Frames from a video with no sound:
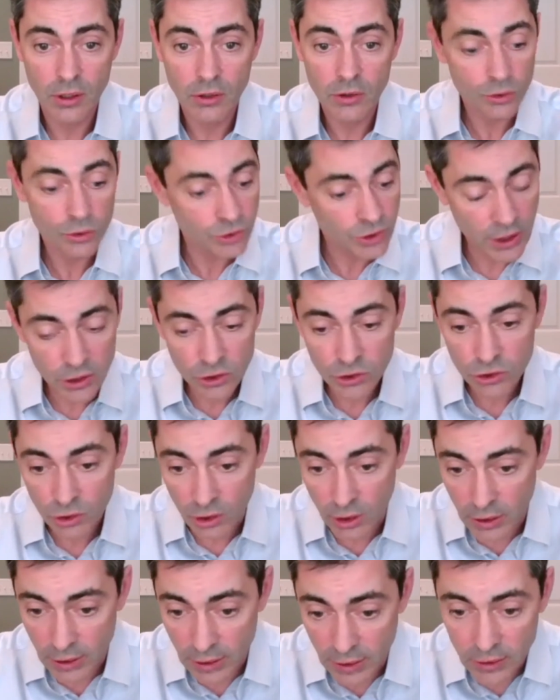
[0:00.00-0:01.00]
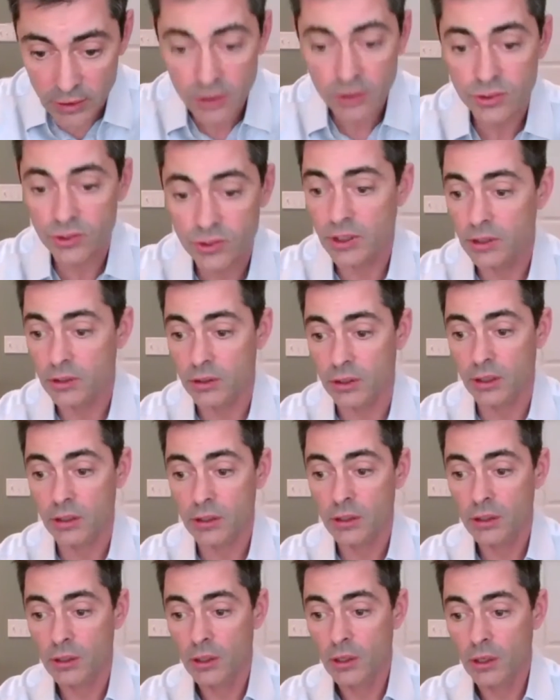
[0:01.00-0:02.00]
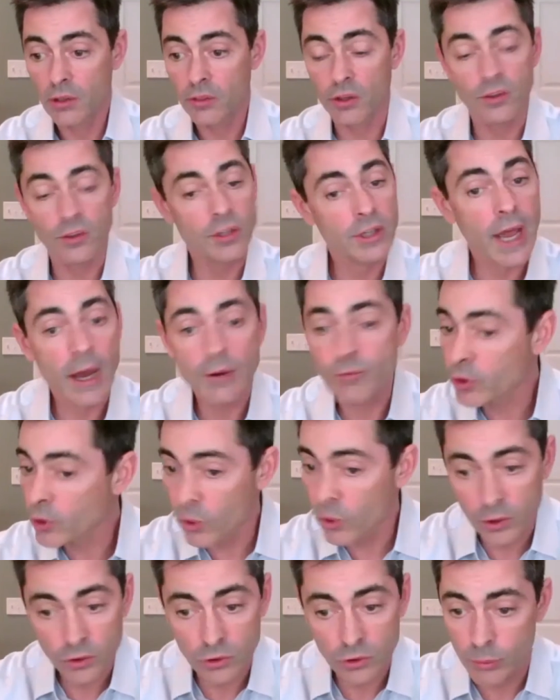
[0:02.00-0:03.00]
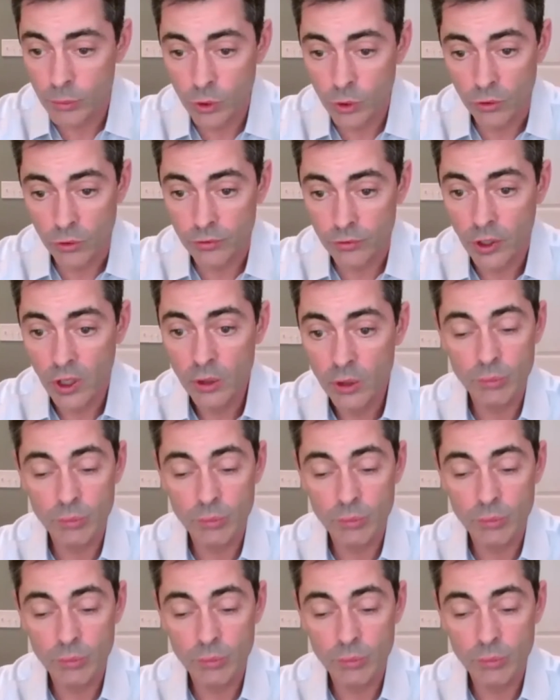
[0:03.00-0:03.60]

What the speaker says: Those things are in the ceiling, they're never going to move.